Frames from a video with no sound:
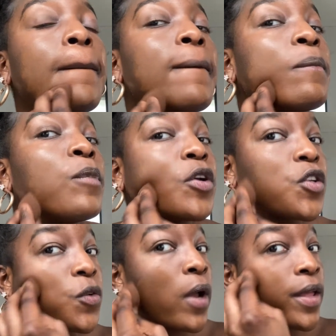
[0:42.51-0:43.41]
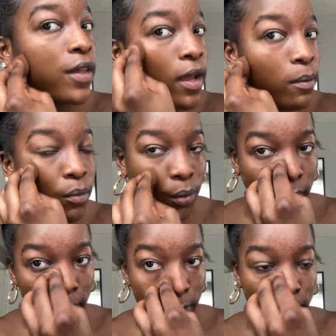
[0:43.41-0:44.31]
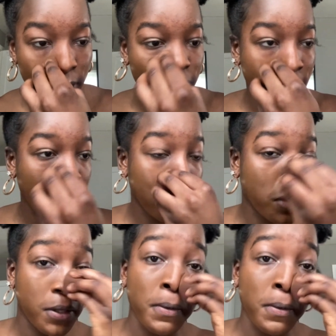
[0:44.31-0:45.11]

moisturized and primed my face.